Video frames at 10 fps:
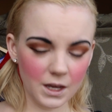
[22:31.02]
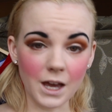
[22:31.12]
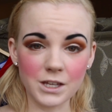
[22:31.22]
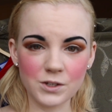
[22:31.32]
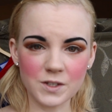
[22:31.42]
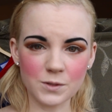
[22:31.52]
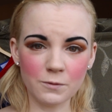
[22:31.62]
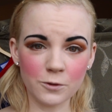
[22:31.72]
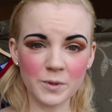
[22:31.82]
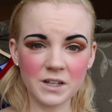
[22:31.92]
I use this
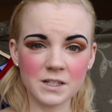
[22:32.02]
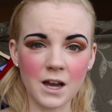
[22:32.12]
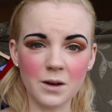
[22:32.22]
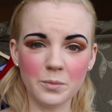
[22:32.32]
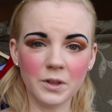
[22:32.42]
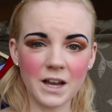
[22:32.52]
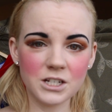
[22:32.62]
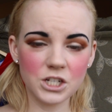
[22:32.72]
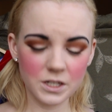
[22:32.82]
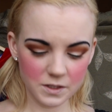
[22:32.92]
one for my top
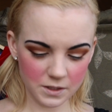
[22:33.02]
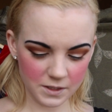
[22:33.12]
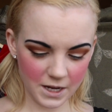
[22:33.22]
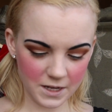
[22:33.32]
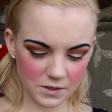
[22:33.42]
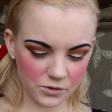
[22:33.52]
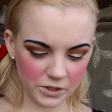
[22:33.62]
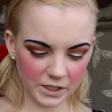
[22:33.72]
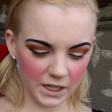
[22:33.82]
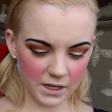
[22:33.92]
lashes since it has a
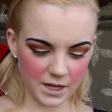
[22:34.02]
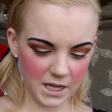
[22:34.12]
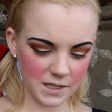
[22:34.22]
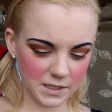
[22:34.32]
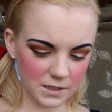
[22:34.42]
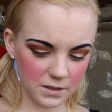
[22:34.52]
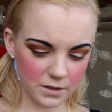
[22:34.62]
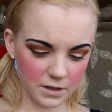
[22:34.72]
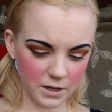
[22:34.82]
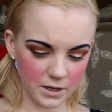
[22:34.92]
really nice
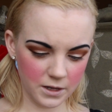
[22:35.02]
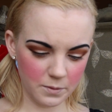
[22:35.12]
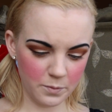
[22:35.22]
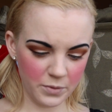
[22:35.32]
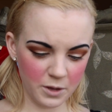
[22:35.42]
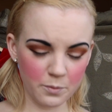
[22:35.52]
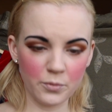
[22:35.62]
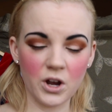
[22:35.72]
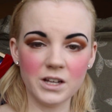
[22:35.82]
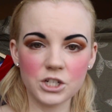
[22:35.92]
big
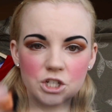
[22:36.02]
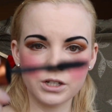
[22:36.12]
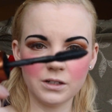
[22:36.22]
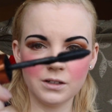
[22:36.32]
brush.